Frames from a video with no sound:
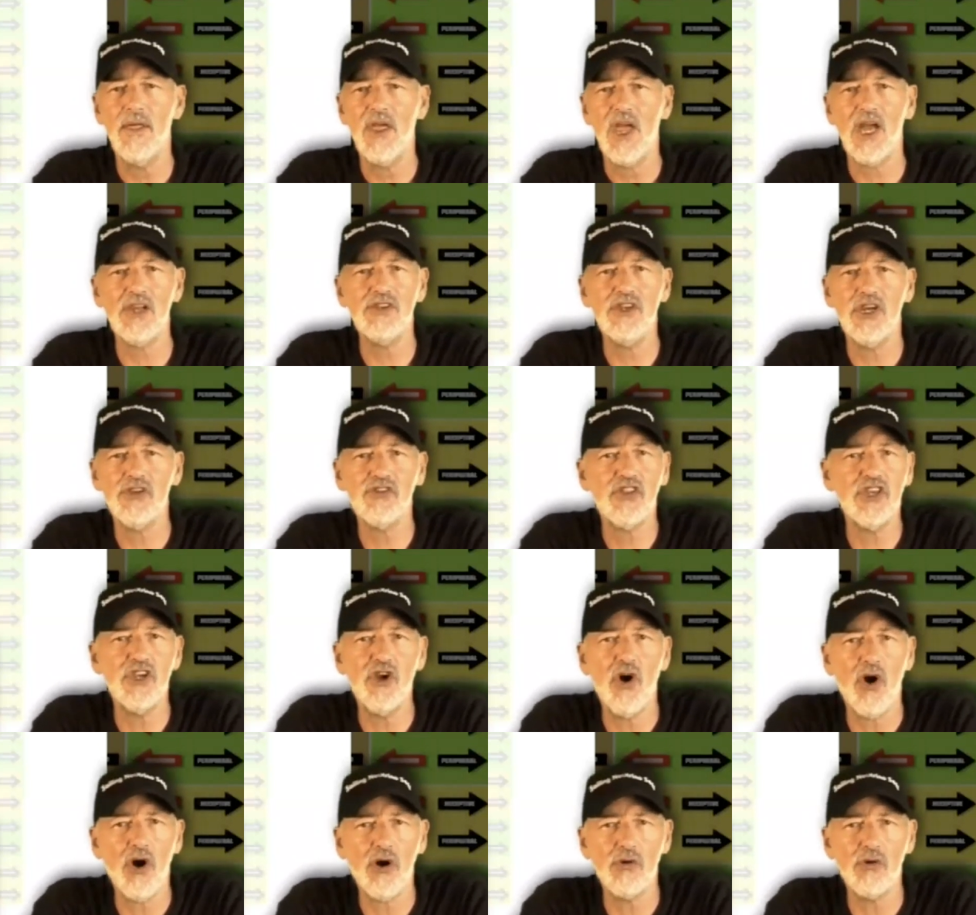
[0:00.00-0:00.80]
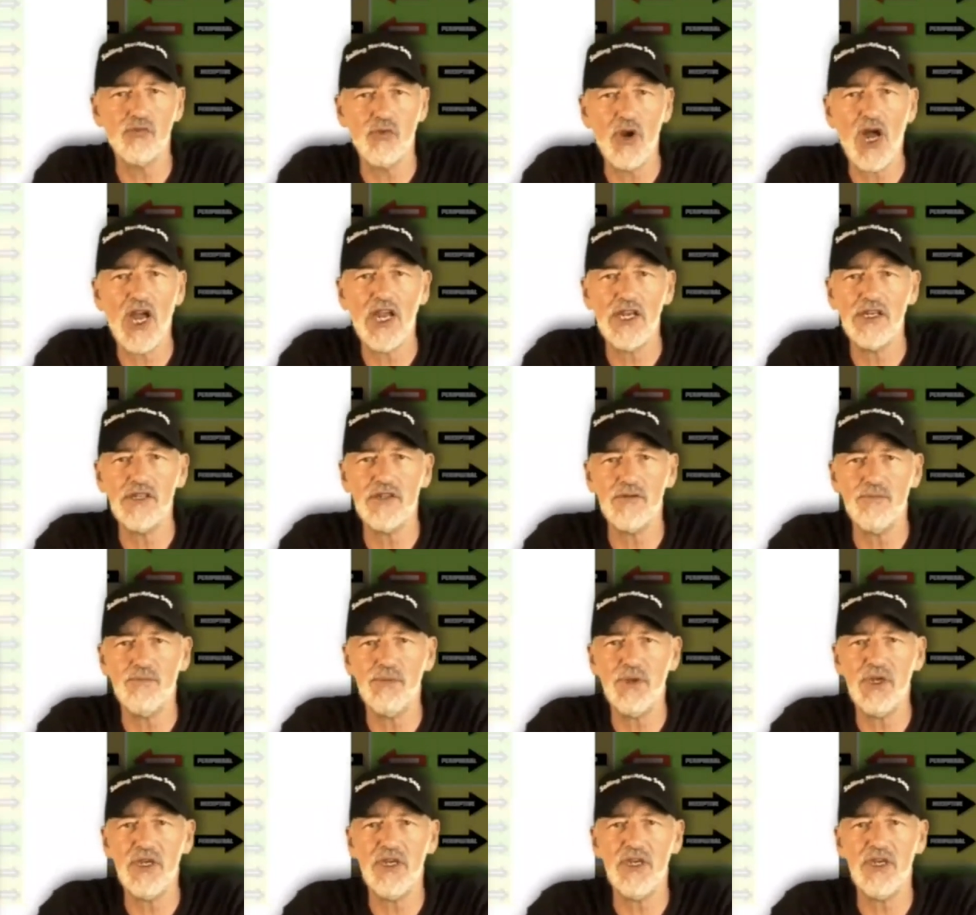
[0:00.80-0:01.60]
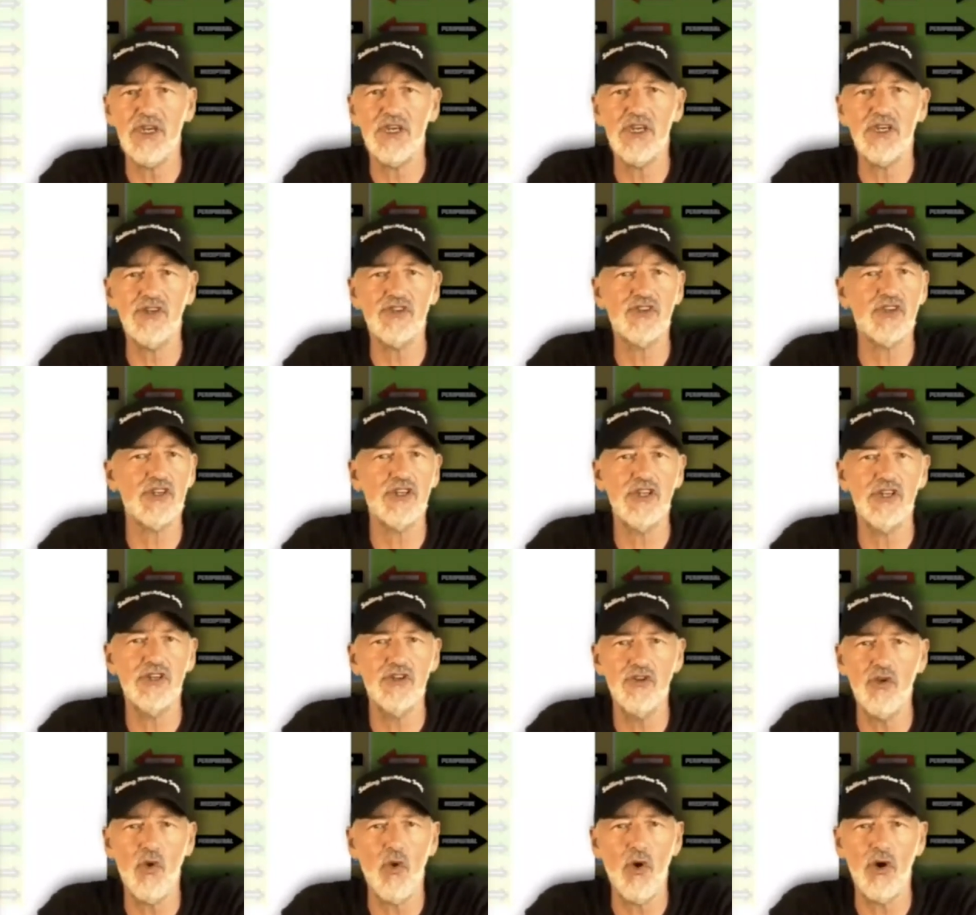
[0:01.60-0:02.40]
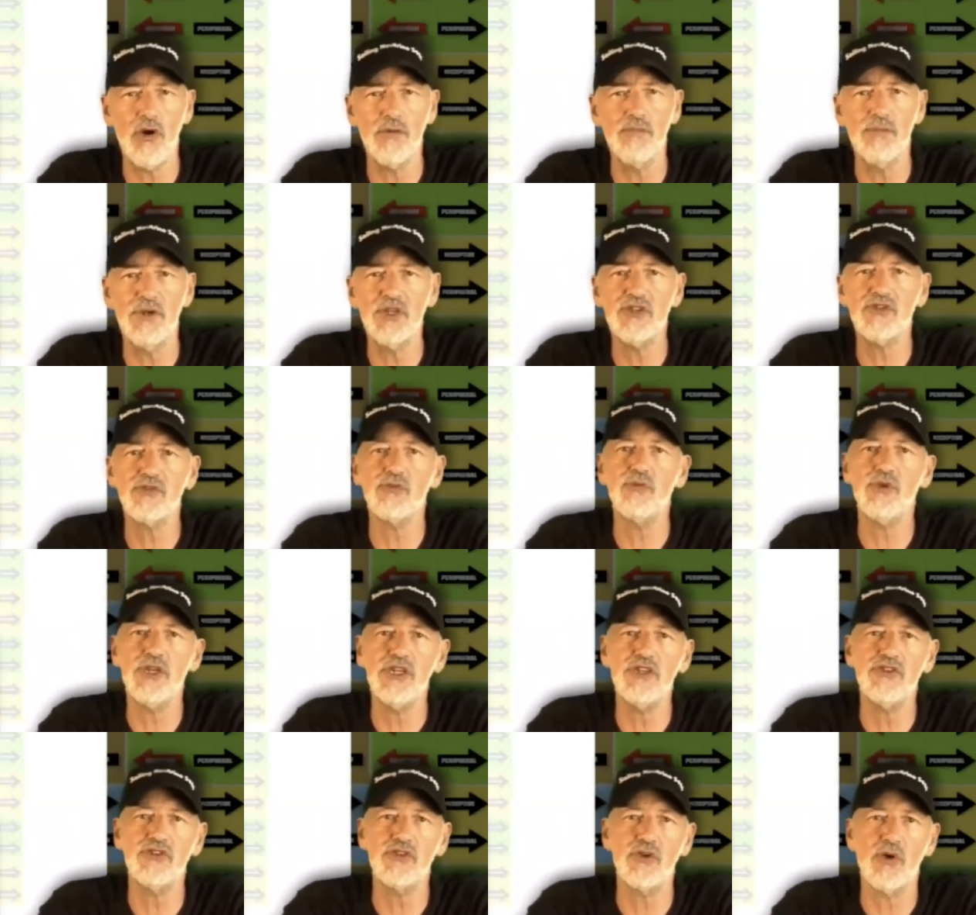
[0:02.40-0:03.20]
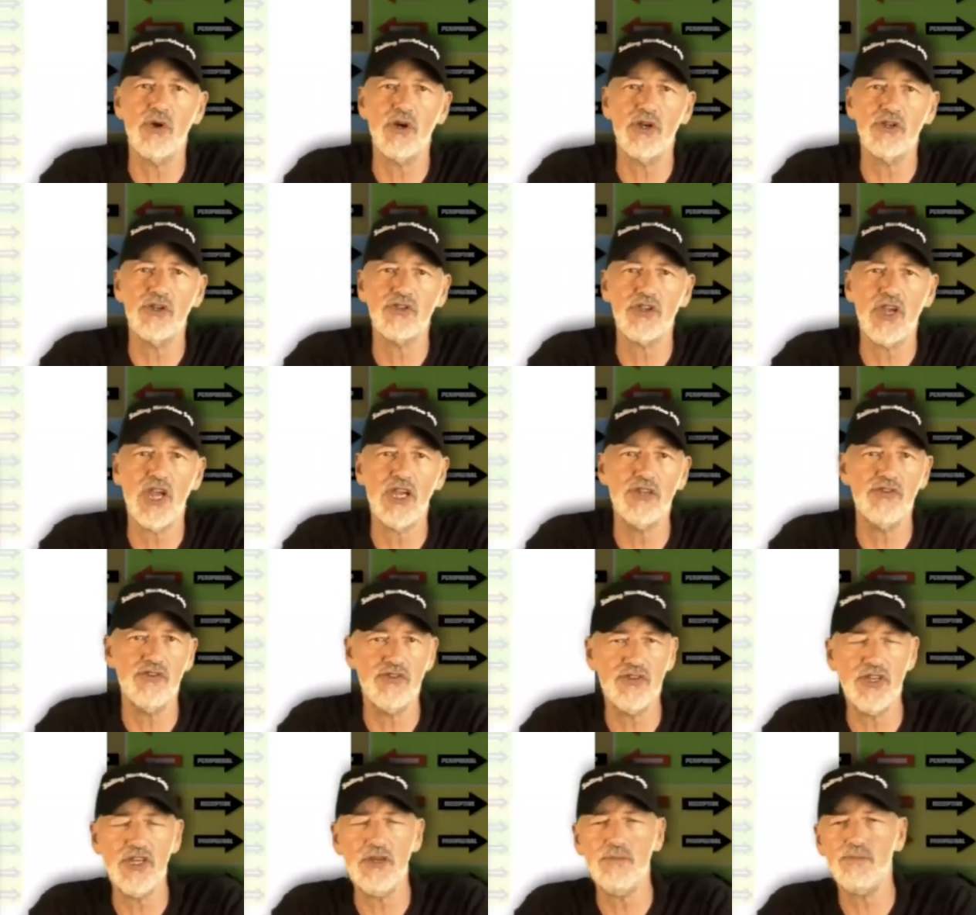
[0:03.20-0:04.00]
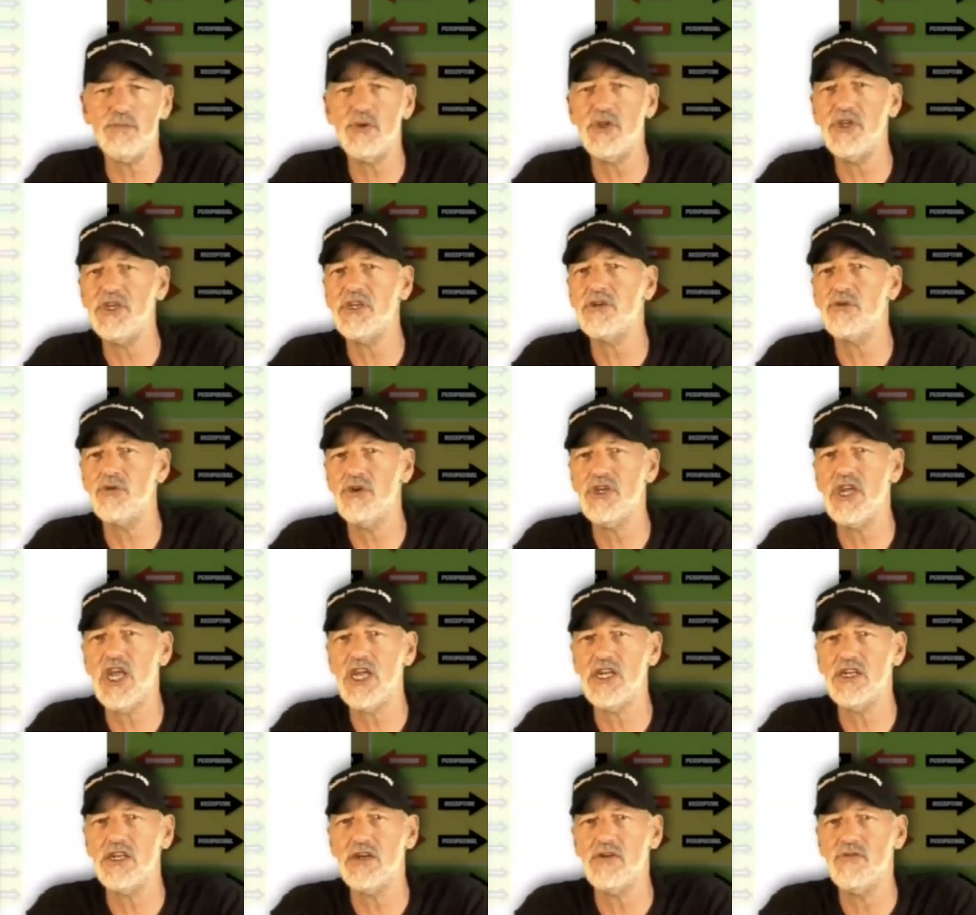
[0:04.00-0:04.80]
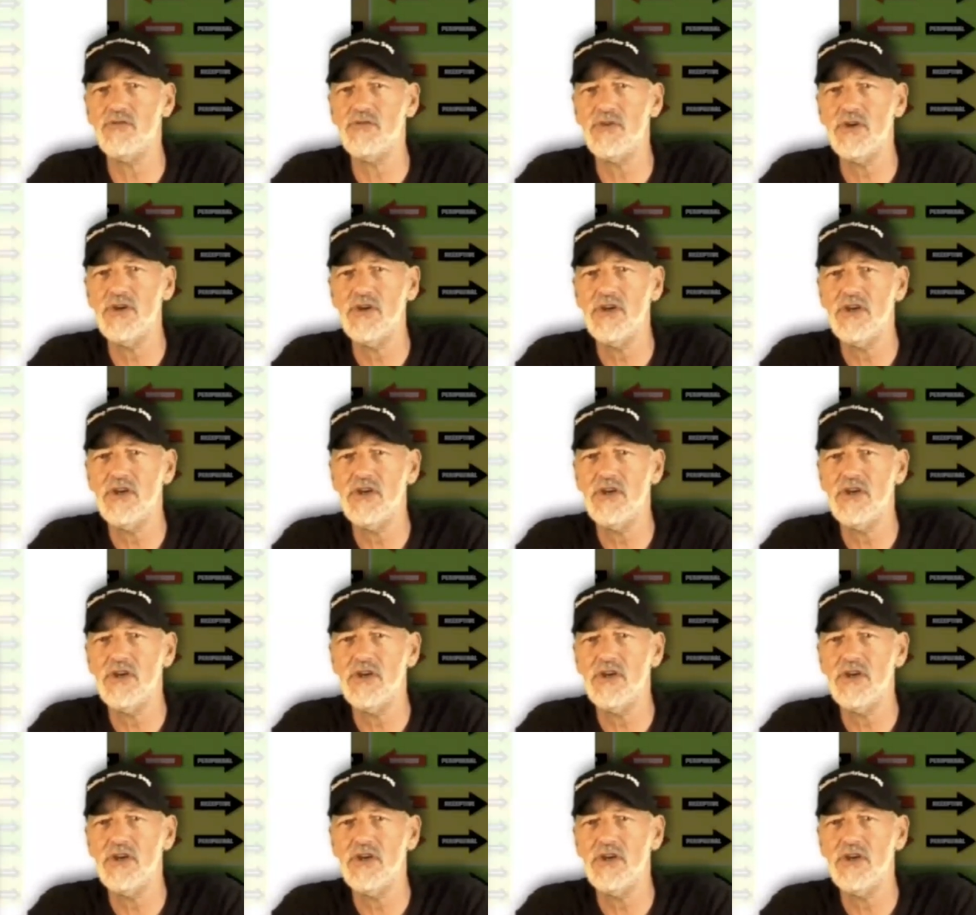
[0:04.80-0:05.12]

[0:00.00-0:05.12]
And yet the all right being is an enormous resource and deeply creative.